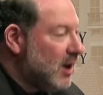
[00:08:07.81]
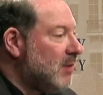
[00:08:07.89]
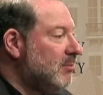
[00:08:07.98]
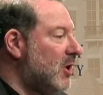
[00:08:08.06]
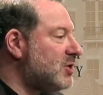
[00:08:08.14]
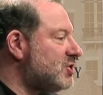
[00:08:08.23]

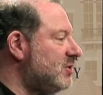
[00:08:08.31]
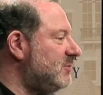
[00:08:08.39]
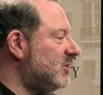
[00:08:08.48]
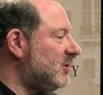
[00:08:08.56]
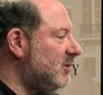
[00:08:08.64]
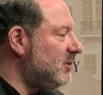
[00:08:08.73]
Marshall
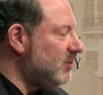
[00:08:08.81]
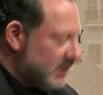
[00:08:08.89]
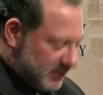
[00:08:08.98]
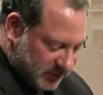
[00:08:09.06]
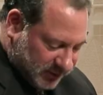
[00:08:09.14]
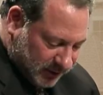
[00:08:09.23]

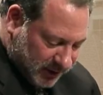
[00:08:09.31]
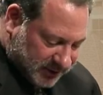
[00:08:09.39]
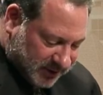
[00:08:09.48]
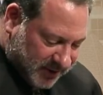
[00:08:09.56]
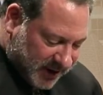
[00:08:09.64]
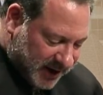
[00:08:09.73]
McLuhan talked
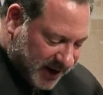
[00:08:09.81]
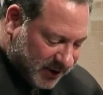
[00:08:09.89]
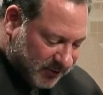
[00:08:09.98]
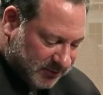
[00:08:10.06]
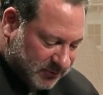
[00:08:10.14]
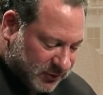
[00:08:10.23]
about how
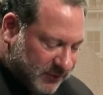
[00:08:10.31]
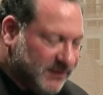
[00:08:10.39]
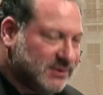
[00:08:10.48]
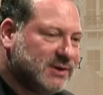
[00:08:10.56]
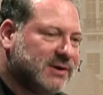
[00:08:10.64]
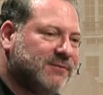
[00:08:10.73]
we move
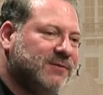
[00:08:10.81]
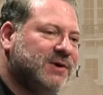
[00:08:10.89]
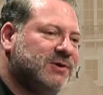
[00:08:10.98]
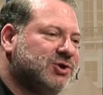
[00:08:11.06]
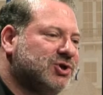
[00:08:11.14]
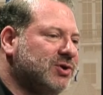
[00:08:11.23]
into the
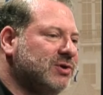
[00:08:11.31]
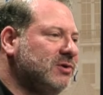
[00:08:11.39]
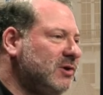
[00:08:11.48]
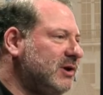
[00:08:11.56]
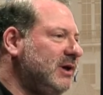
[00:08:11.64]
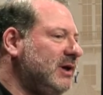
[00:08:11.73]
future
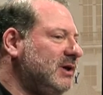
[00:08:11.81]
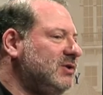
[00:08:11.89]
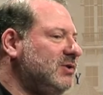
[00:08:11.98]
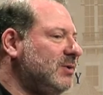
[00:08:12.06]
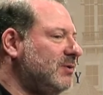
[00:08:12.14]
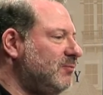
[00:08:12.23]
looking
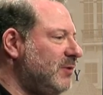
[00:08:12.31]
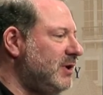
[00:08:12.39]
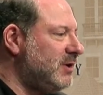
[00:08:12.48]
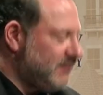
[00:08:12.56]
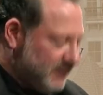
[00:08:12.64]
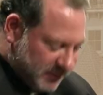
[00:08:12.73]
into a
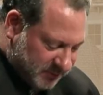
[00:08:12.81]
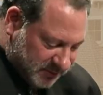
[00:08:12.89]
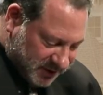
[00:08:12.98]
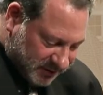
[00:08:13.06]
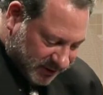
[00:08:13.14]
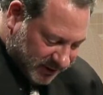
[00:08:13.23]
rear-view
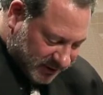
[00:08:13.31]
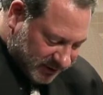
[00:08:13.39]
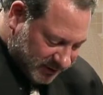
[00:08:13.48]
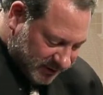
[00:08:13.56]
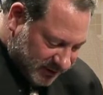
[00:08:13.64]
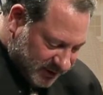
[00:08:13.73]
mirror.
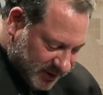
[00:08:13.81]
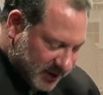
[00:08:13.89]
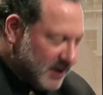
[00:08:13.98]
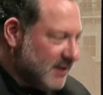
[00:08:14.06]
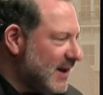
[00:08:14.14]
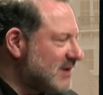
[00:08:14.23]

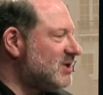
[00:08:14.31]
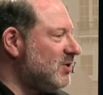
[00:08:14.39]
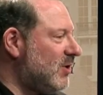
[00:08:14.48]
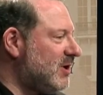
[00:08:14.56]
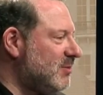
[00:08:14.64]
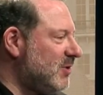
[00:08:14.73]
That's an
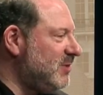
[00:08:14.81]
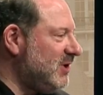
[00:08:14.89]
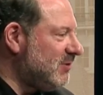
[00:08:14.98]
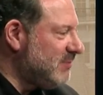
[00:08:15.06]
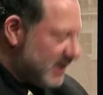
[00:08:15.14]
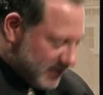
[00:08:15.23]

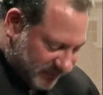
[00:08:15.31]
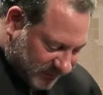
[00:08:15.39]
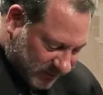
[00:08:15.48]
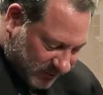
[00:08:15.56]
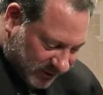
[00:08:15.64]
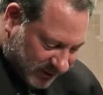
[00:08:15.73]
automobile
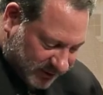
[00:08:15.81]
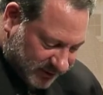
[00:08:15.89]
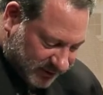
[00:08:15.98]
metaphor,